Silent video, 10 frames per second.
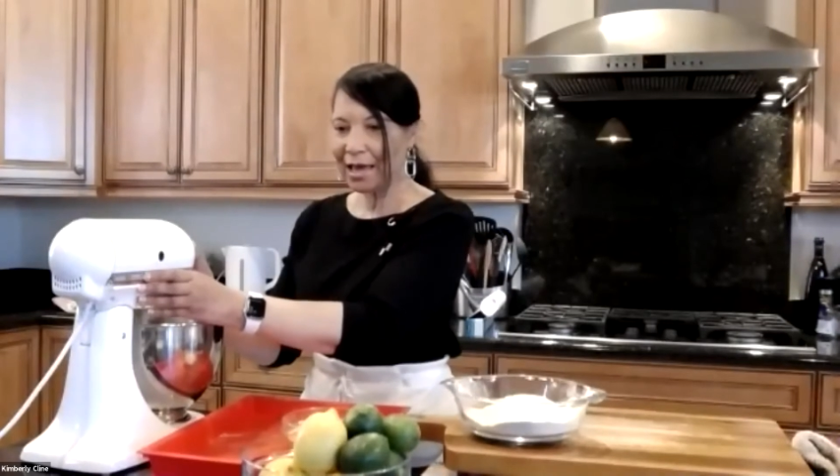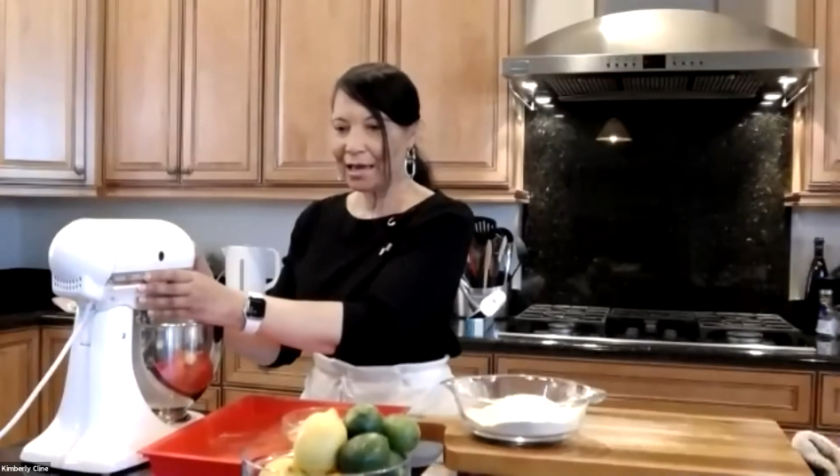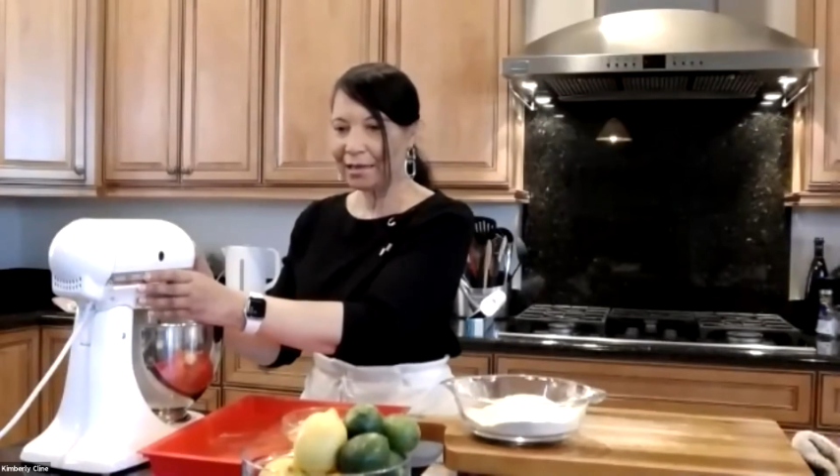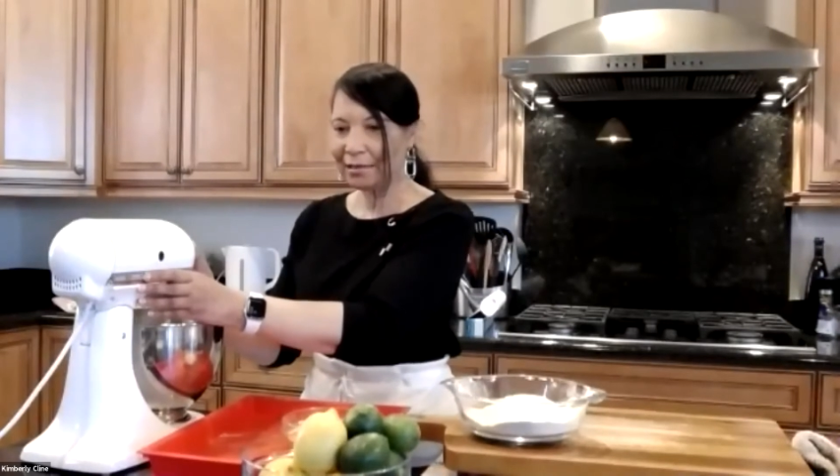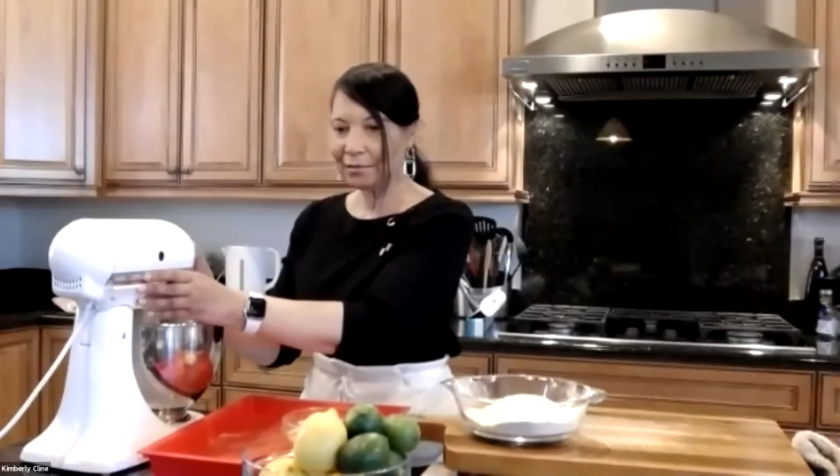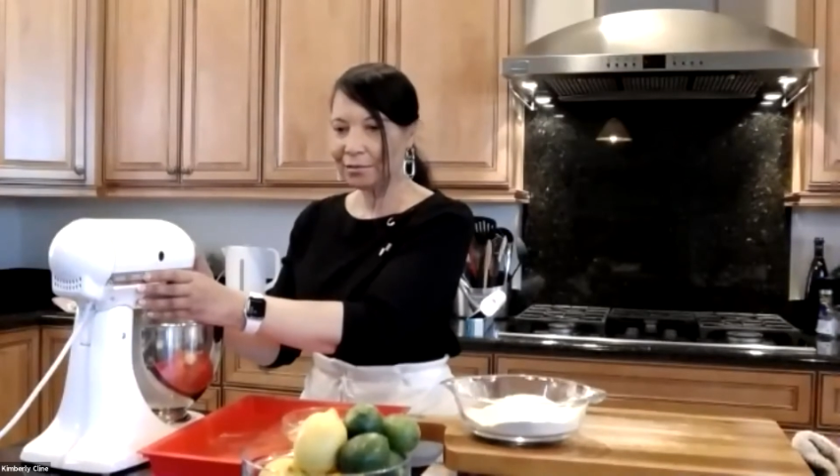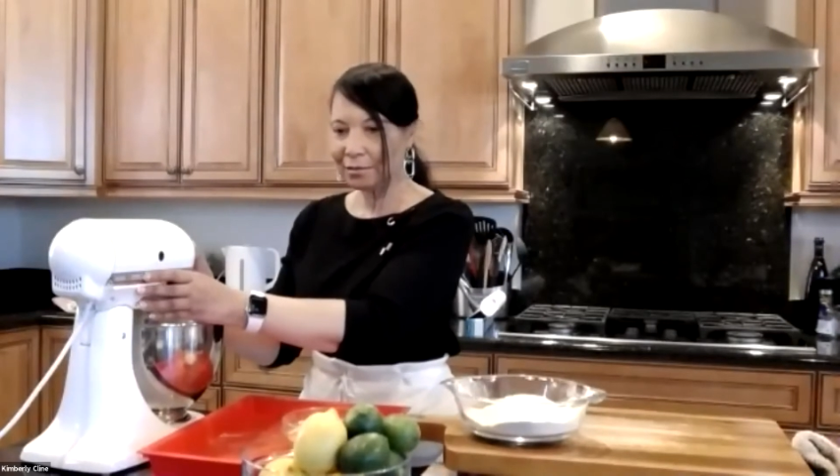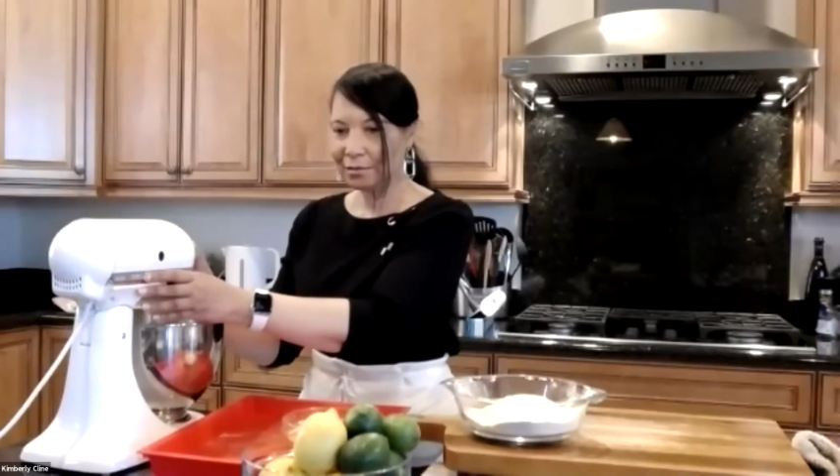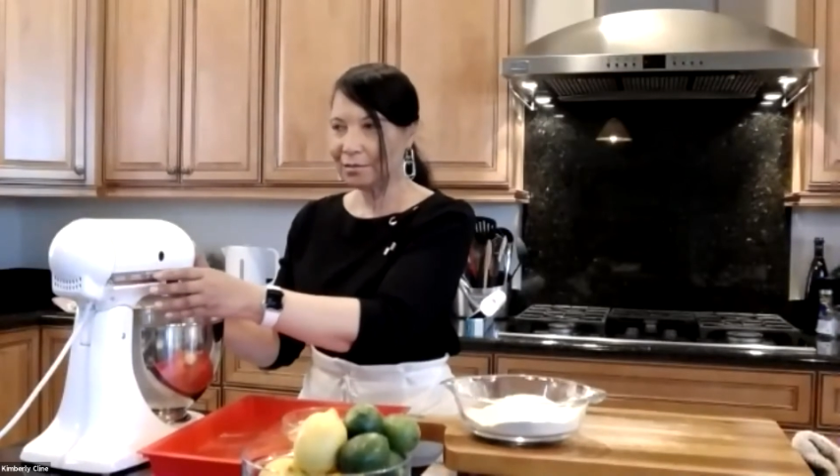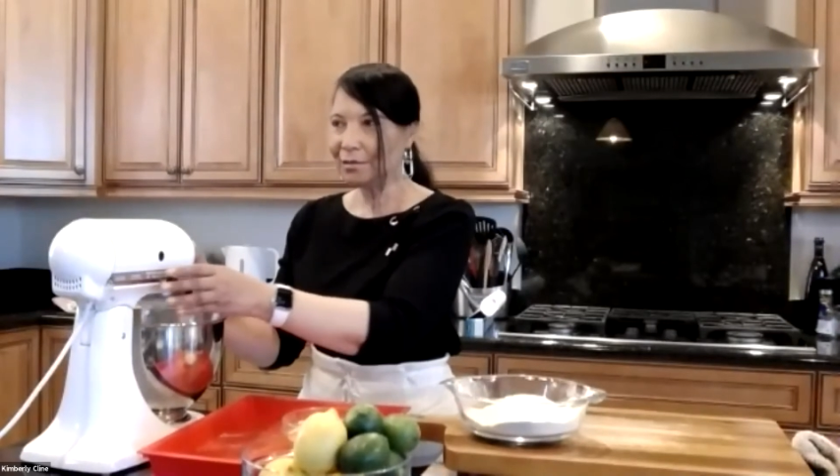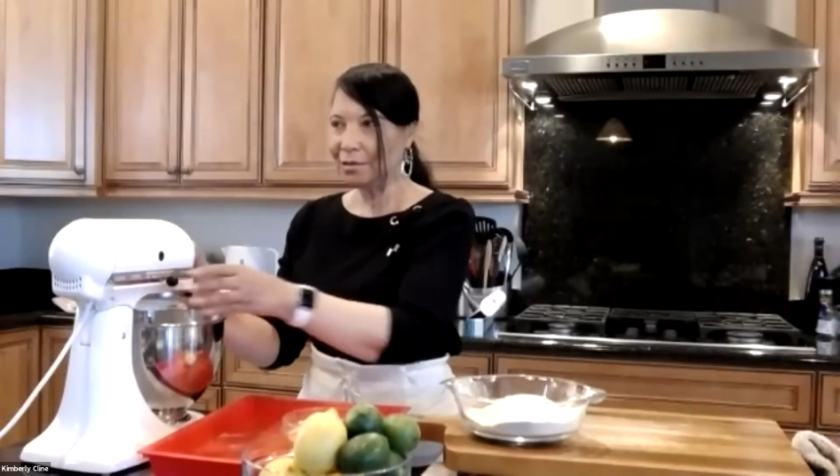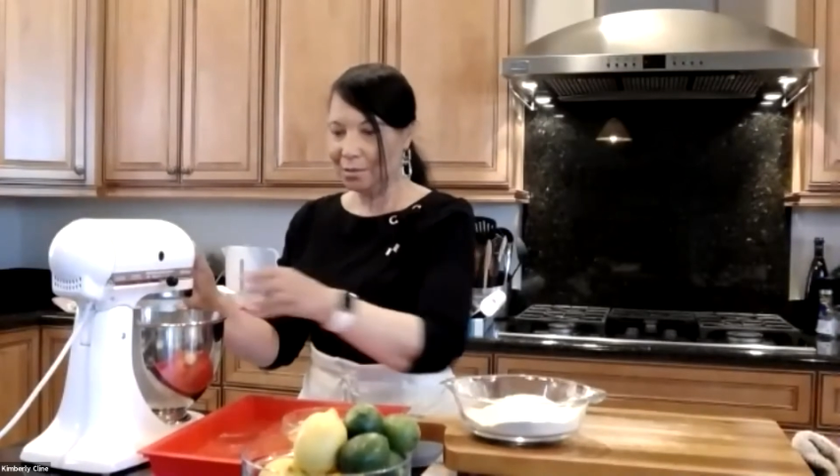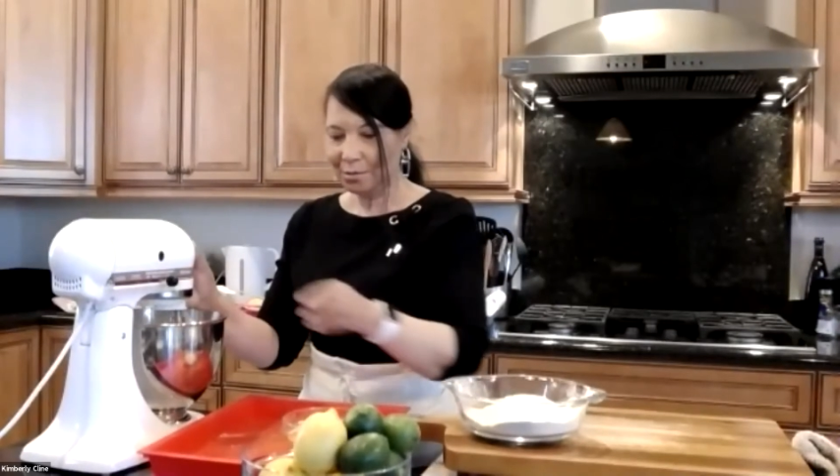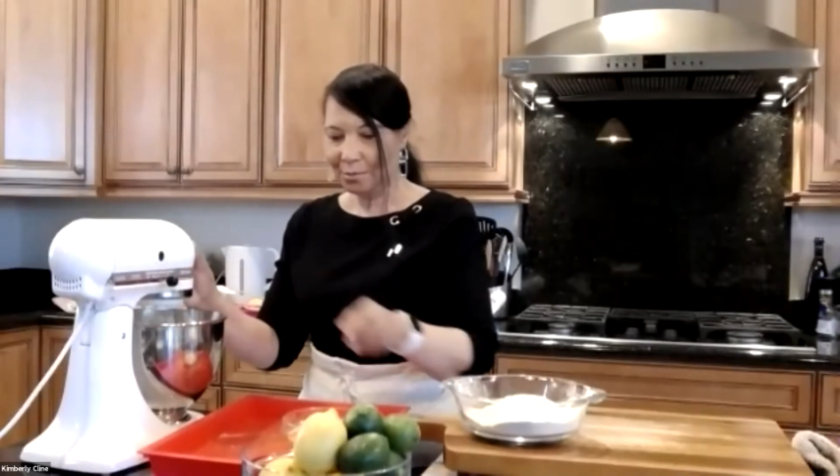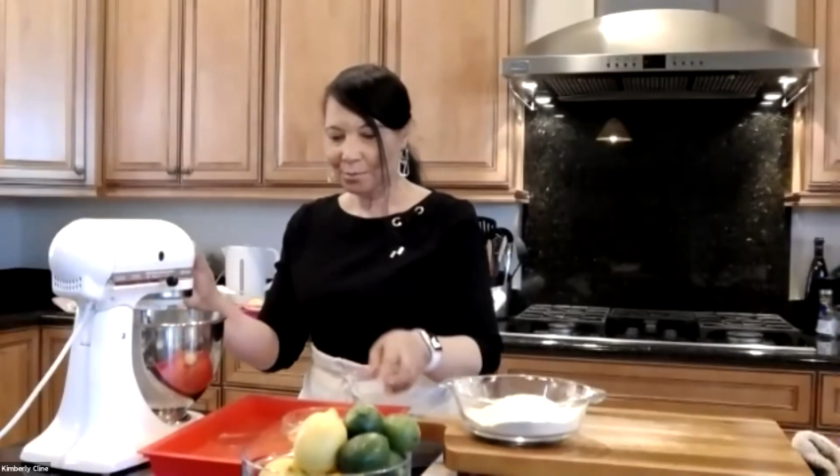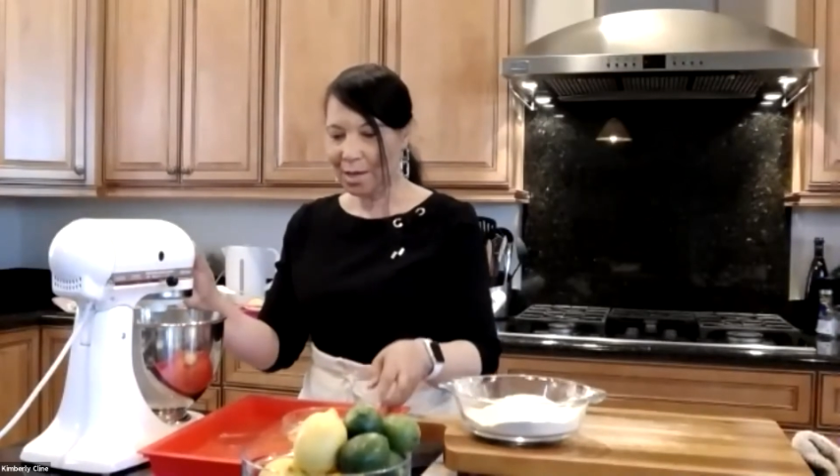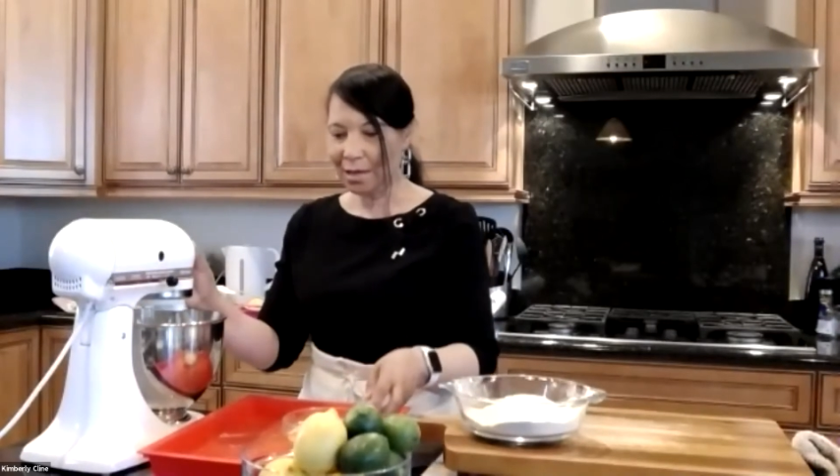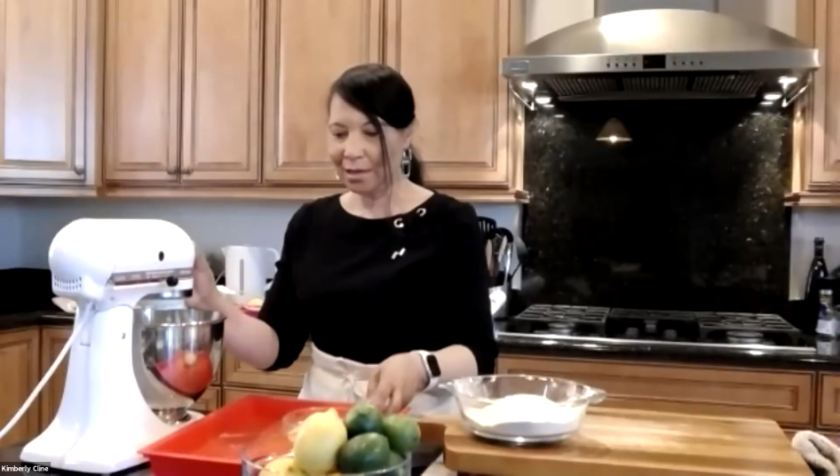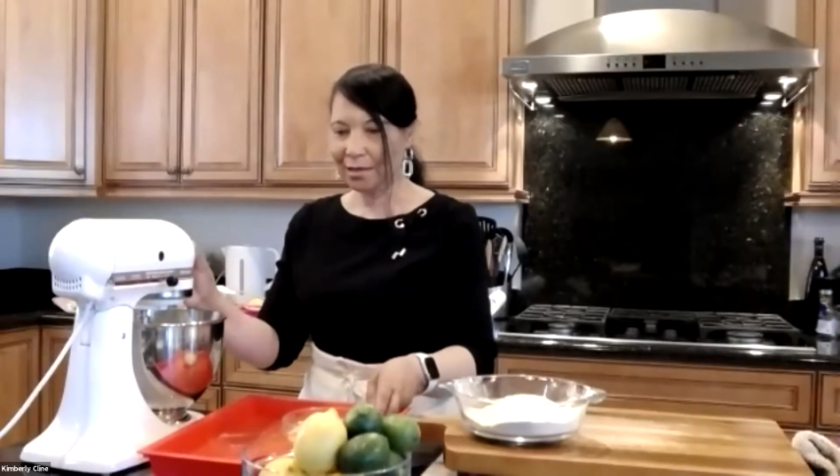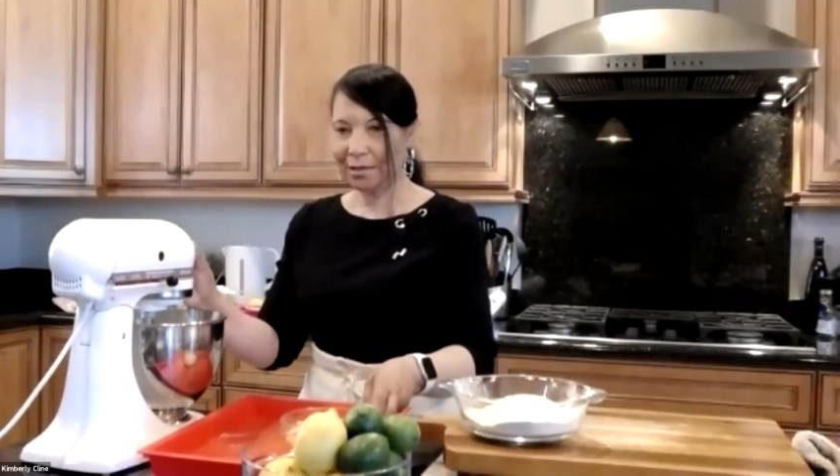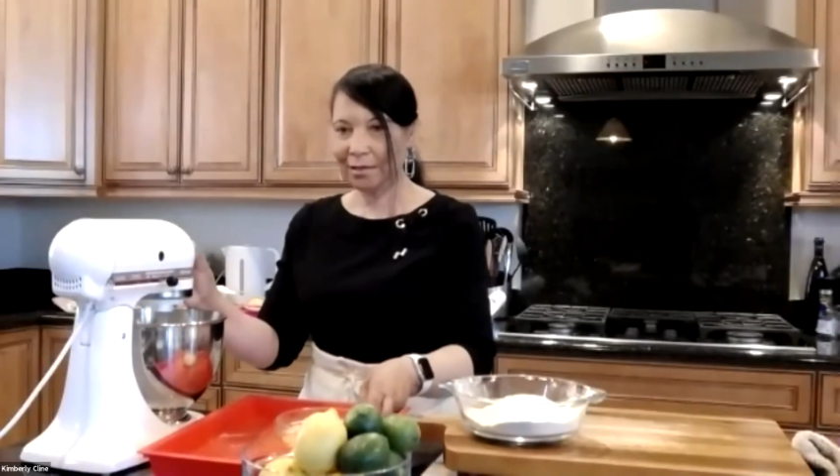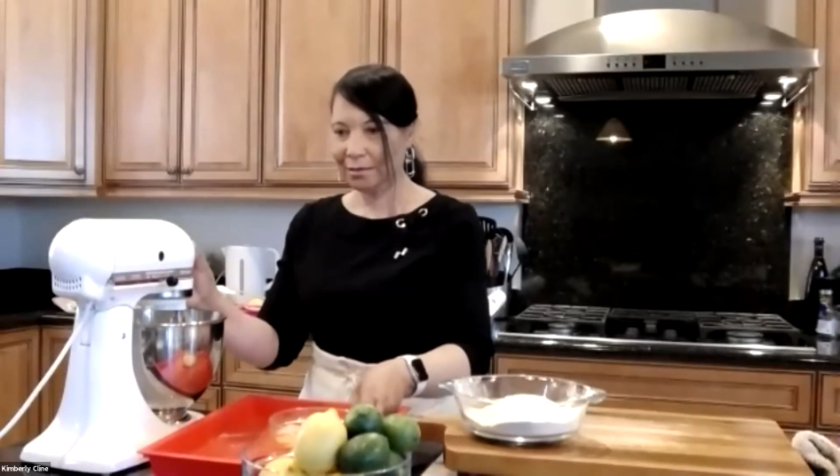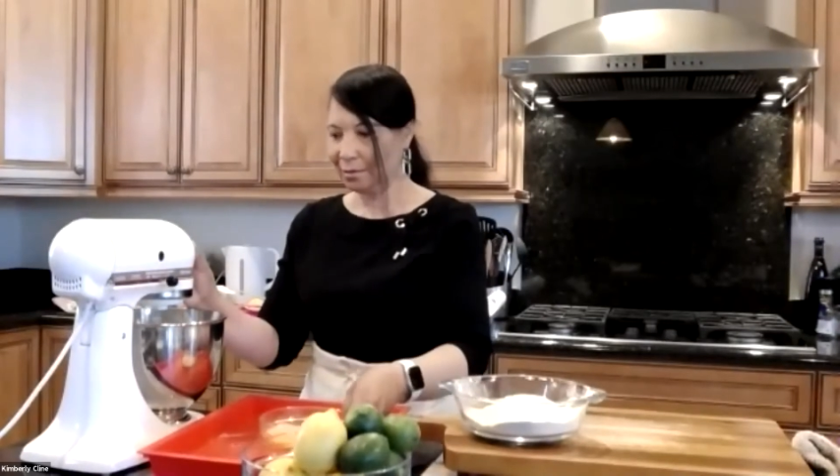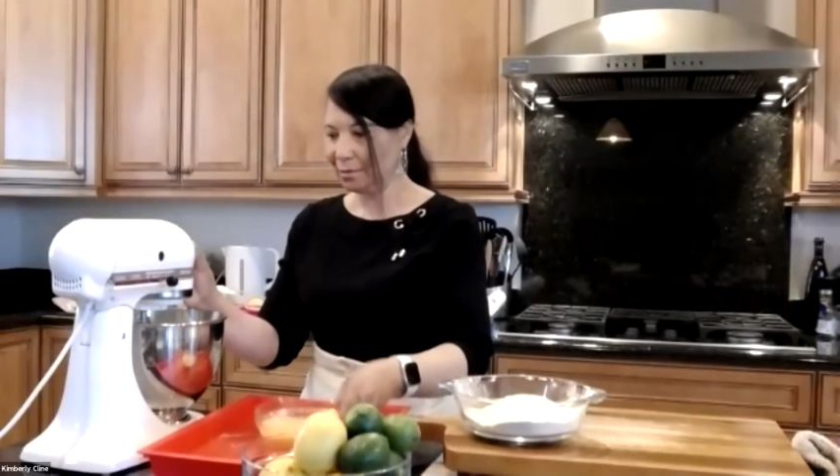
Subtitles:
add my